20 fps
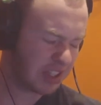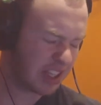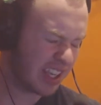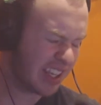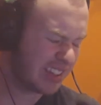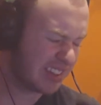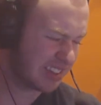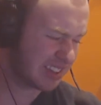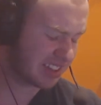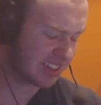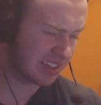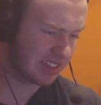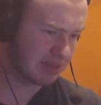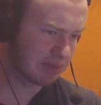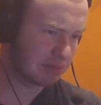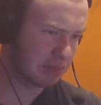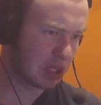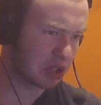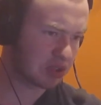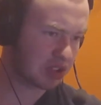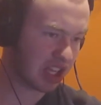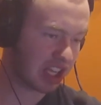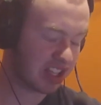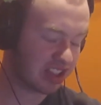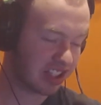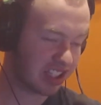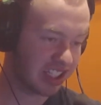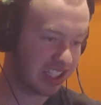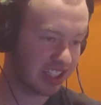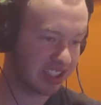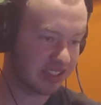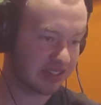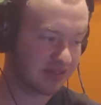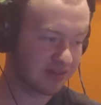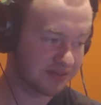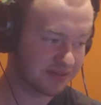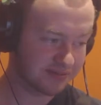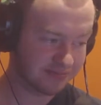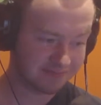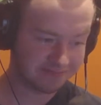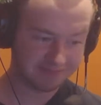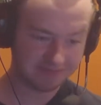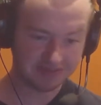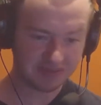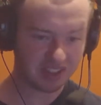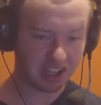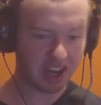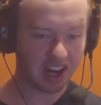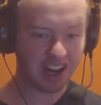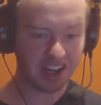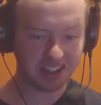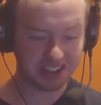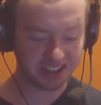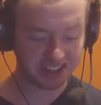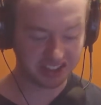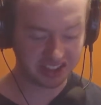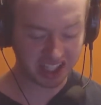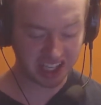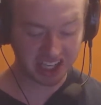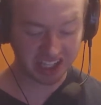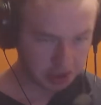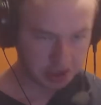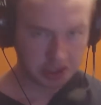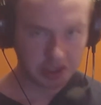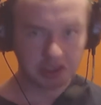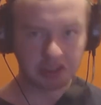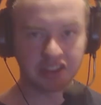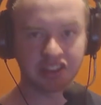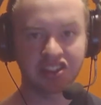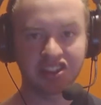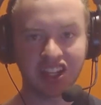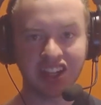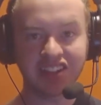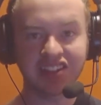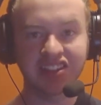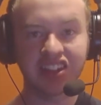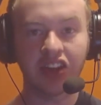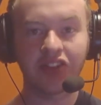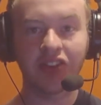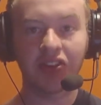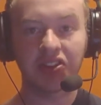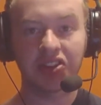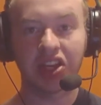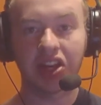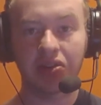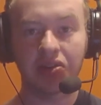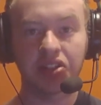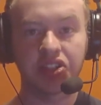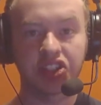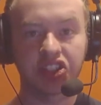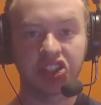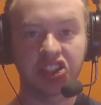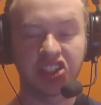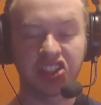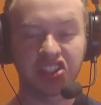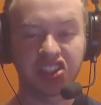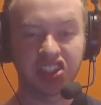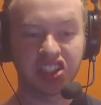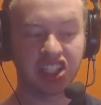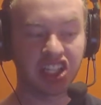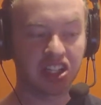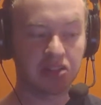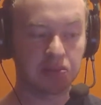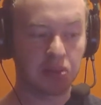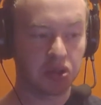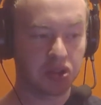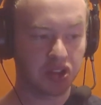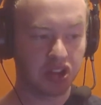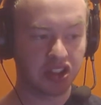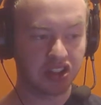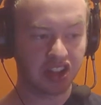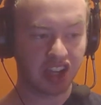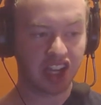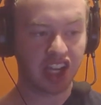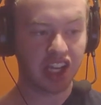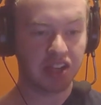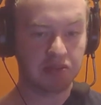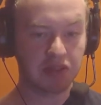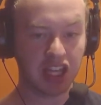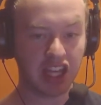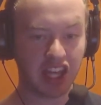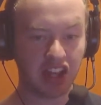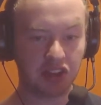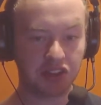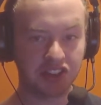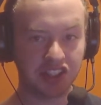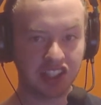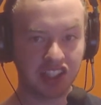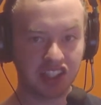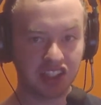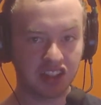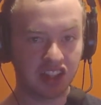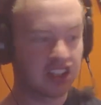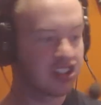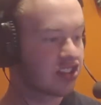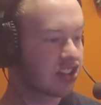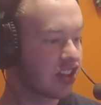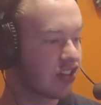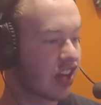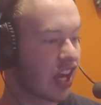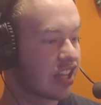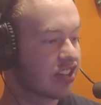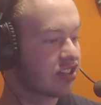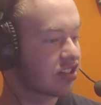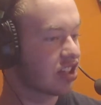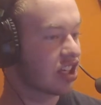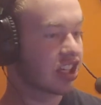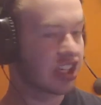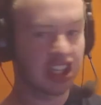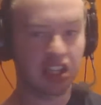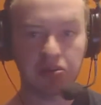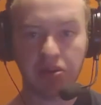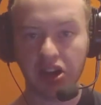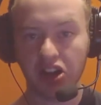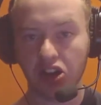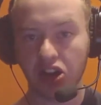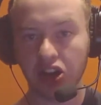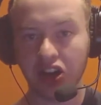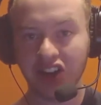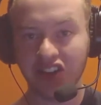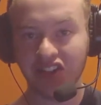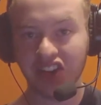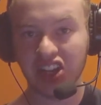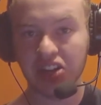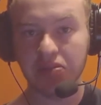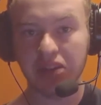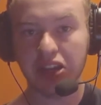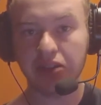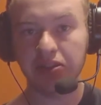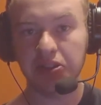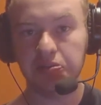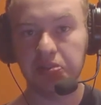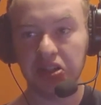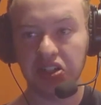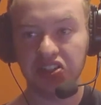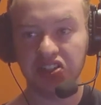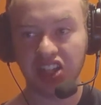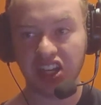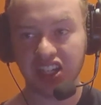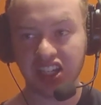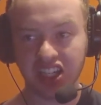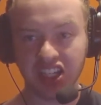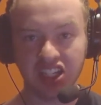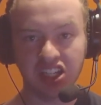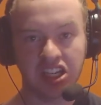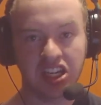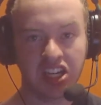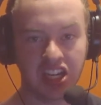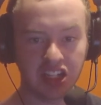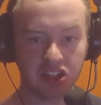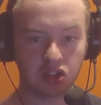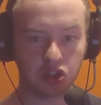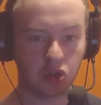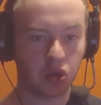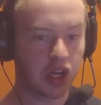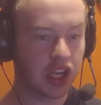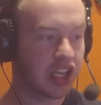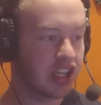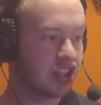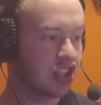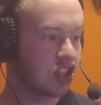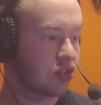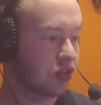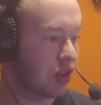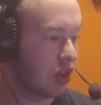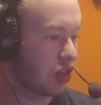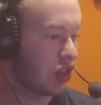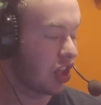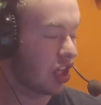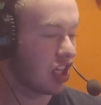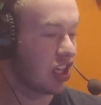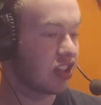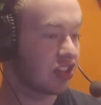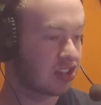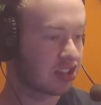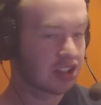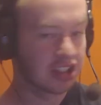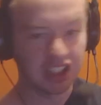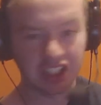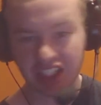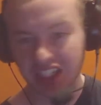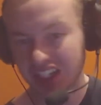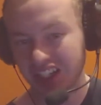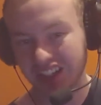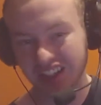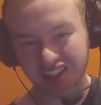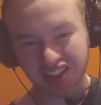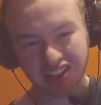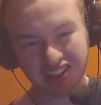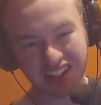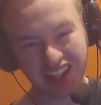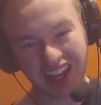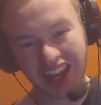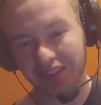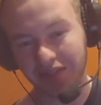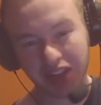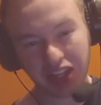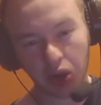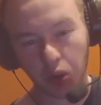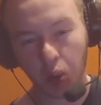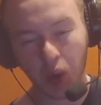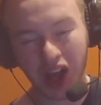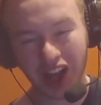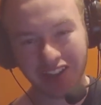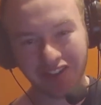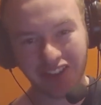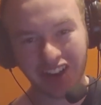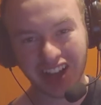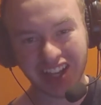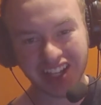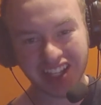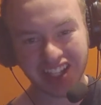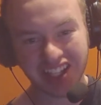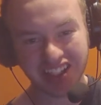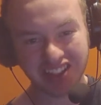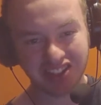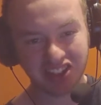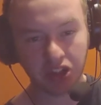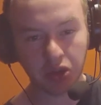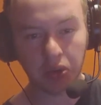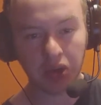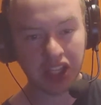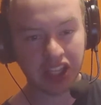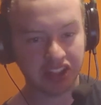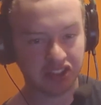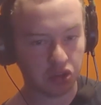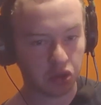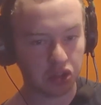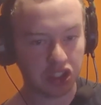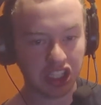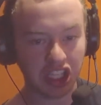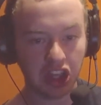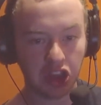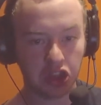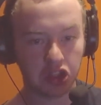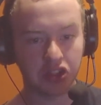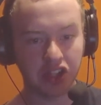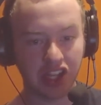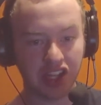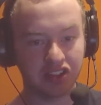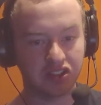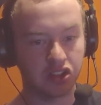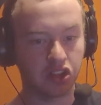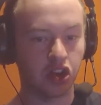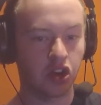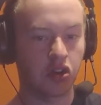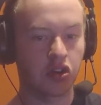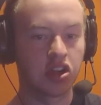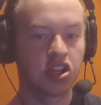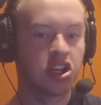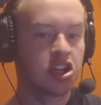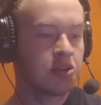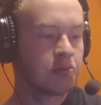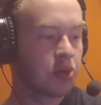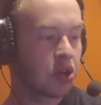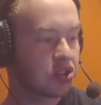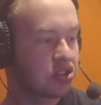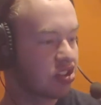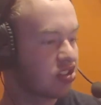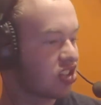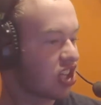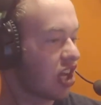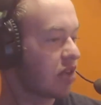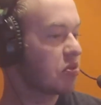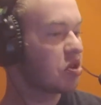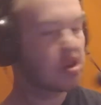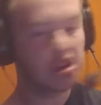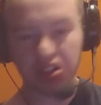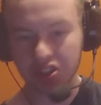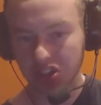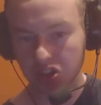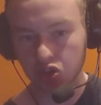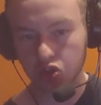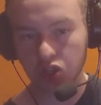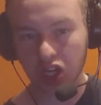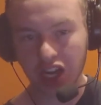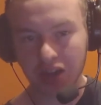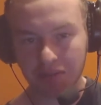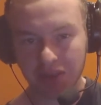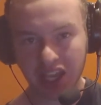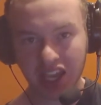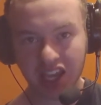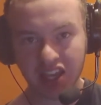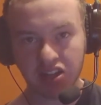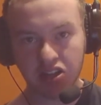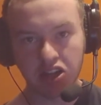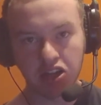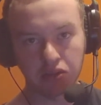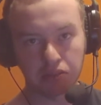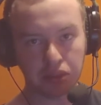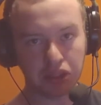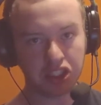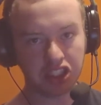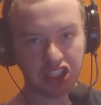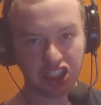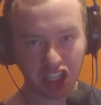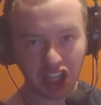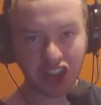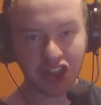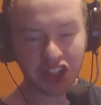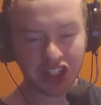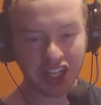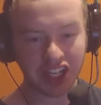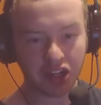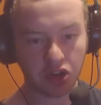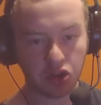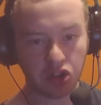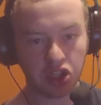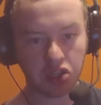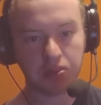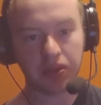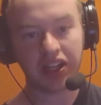it's most likely hard to say. Just check cell phone towers in your area. Most of the time, this device can get about 150 megabits per second. It's great. The only thing is it doesn't have like a Wi-Fi in it, so it's only Ethernet. So most of the time, you can just grab that, plug an Ethernet cord to the